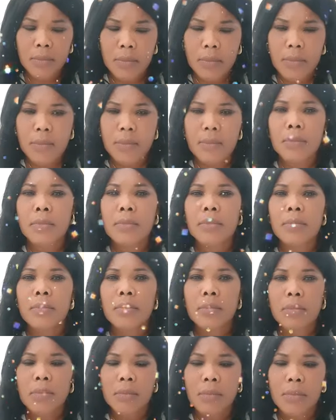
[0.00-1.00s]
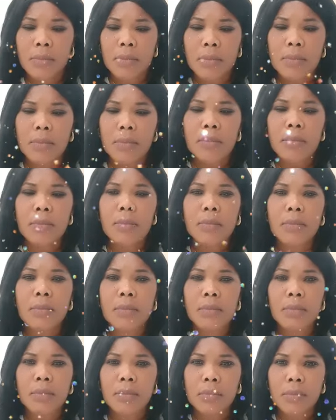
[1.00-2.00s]
So I just call me hello,
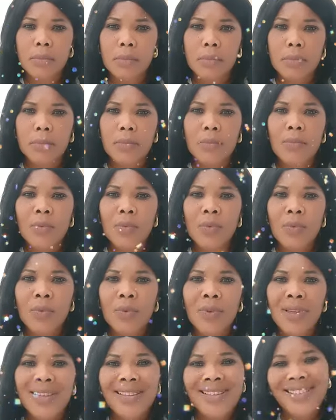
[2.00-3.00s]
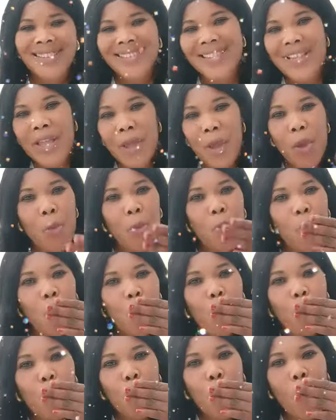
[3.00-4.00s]
Bebe. I want be
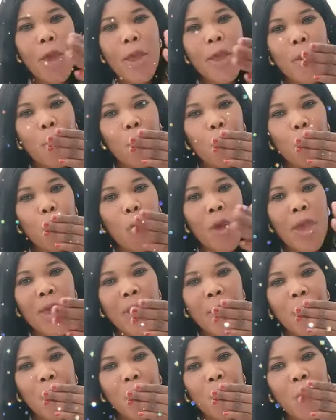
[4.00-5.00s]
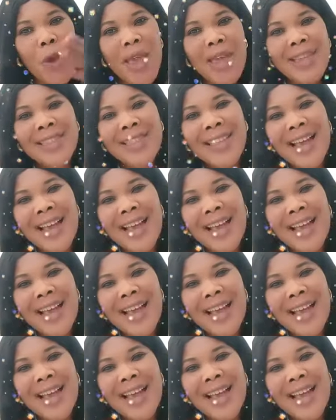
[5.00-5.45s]
governor of Edo State. From Labour Party.